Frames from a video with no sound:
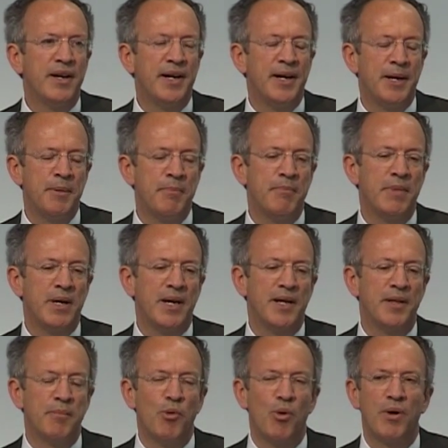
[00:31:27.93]

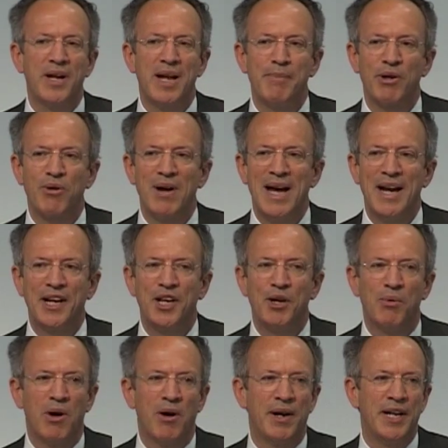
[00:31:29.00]
The more democratic
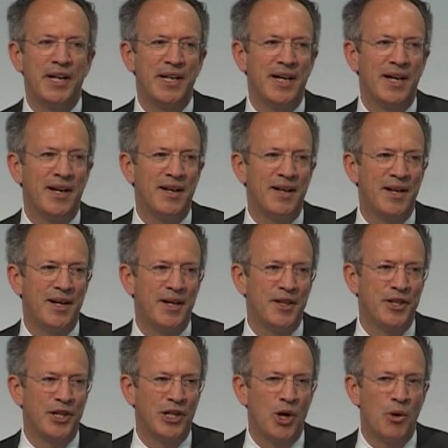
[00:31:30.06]
you are in India,
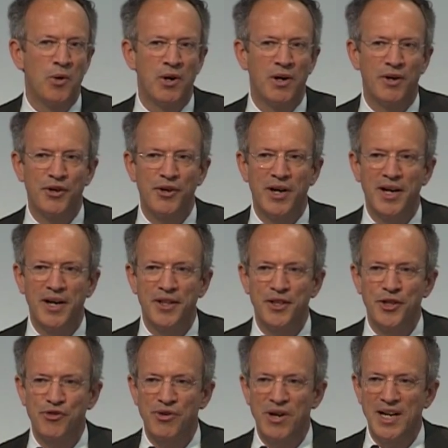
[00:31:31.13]
the lower
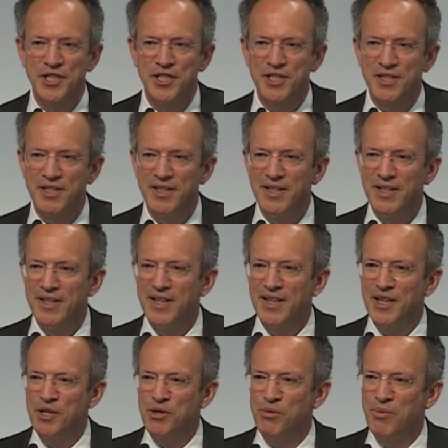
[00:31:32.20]
the trust
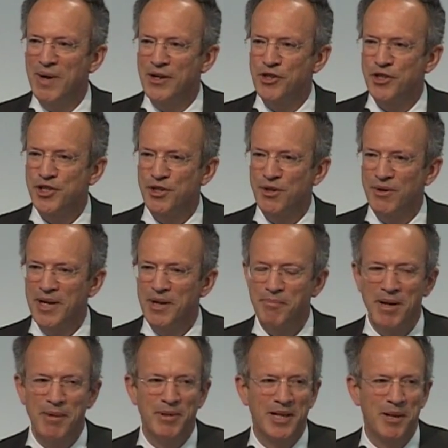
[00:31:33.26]
you register in
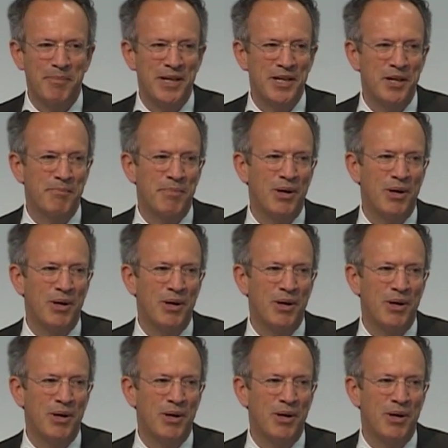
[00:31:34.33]
public opinion